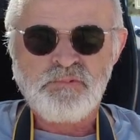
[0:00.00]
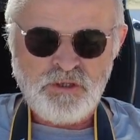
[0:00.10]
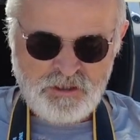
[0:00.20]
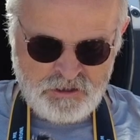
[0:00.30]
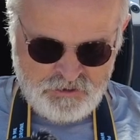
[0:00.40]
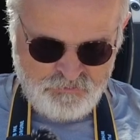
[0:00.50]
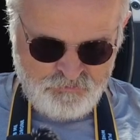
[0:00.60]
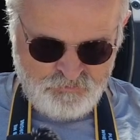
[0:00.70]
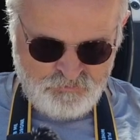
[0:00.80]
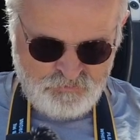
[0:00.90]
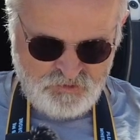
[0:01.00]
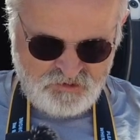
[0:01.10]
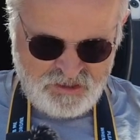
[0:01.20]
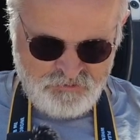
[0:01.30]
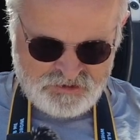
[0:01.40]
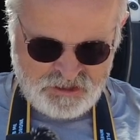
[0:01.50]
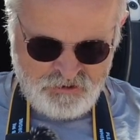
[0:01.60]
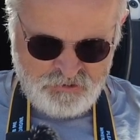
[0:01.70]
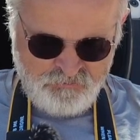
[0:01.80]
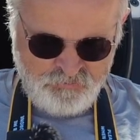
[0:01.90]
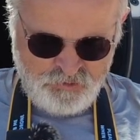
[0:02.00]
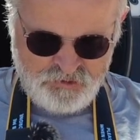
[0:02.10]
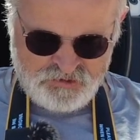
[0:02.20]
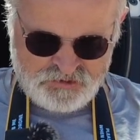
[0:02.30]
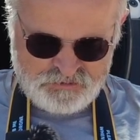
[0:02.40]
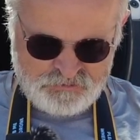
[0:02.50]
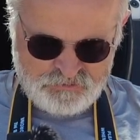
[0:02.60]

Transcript: Um, let's see how it's going first.